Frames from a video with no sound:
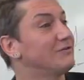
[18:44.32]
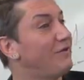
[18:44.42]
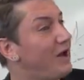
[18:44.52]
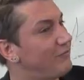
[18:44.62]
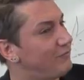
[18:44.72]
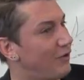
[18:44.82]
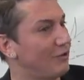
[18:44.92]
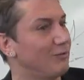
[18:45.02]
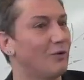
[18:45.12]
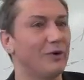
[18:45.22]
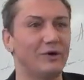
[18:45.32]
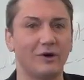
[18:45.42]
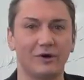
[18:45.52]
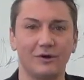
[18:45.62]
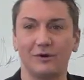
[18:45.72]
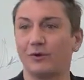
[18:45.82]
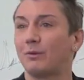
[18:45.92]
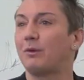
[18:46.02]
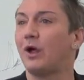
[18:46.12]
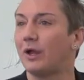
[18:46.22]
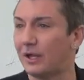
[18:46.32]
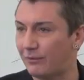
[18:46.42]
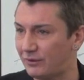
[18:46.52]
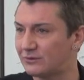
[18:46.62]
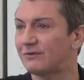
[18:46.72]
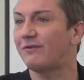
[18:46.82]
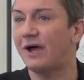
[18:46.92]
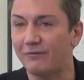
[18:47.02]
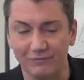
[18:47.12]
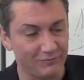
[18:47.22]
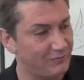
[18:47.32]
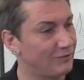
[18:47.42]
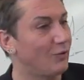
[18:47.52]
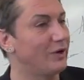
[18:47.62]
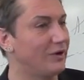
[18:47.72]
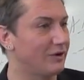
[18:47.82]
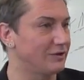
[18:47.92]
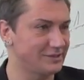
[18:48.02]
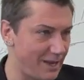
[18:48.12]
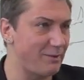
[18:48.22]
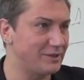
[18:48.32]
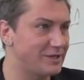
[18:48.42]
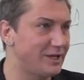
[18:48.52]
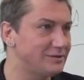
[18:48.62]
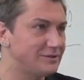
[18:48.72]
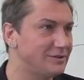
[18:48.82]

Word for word: 5 volume going darker, or the blonde, I would use a 5 going darker. Does that make sense?